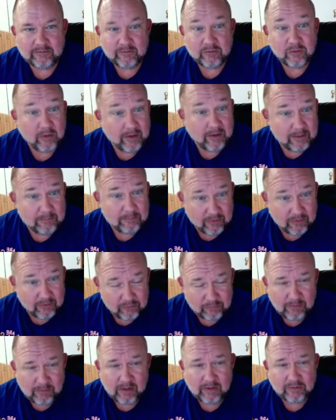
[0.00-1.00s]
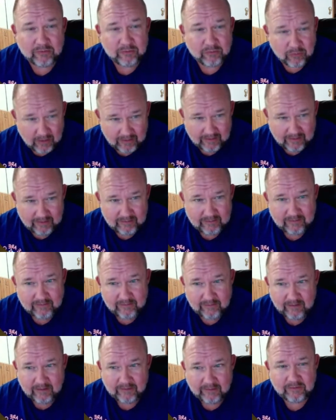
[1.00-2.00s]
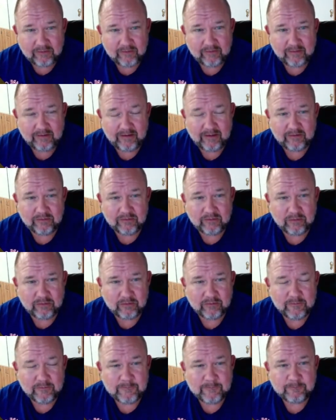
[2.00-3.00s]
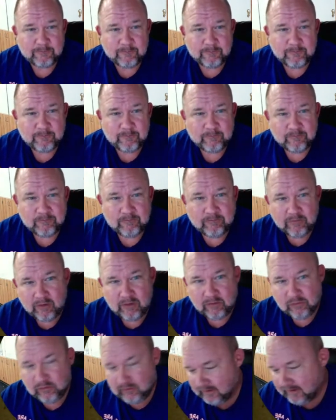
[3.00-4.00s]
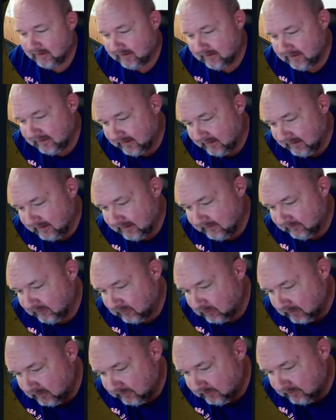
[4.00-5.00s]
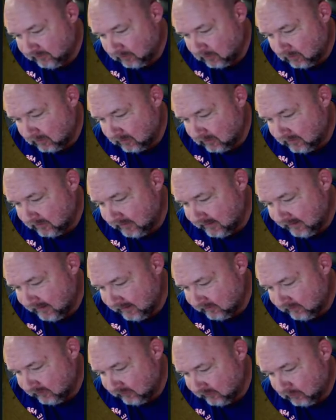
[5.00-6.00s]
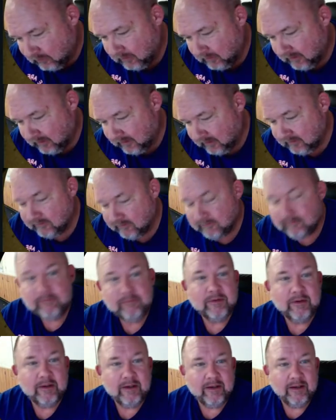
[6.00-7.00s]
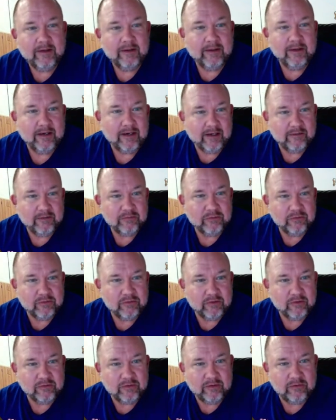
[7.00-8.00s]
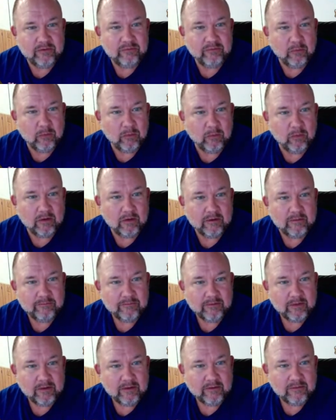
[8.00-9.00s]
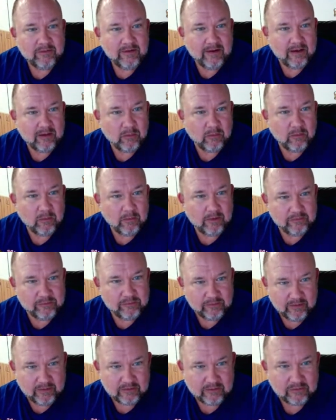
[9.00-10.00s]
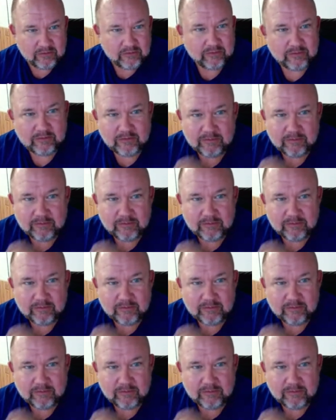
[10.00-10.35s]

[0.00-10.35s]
So again, press pause, try it, and then I'll tell you the answer. So again, I have 24n squared, and then I have 64 take away 6.